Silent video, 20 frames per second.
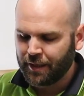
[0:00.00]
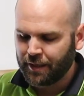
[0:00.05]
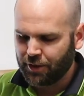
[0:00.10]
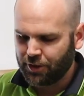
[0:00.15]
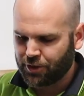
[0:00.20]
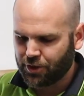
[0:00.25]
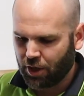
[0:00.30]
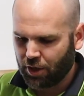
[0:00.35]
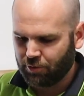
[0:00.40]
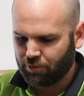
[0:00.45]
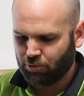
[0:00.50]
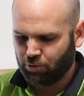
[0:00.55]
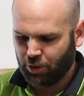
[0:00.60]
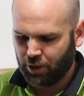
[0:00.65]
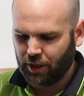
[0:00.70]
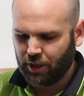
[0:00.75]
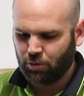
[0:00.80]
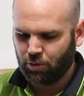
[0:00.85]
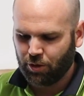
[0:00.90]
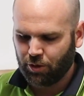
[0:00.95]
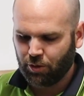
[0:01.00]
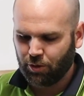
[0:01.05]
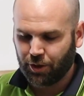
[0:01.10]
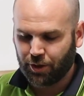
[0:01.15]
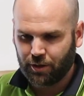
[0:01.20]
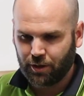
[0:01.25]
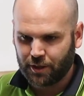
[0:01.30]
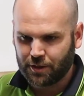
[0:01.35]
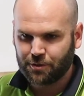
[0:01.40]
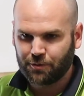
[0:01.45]
You don't really want all the
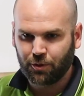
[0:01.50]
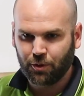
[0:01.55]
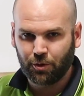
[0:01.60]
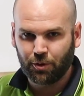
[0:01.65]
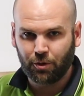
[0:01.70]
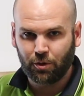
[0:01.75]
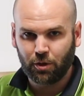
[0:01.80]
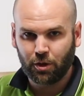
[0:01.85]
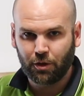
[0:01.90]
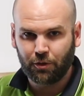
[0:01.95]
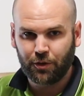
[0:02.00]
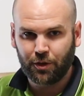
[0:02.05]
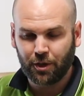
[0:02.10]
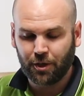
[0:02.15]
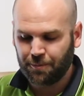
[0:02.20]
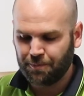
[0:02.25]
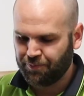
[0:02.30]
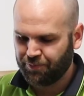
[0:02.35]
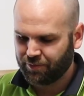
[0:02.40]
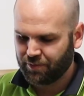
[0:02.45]
clutch fluid all over your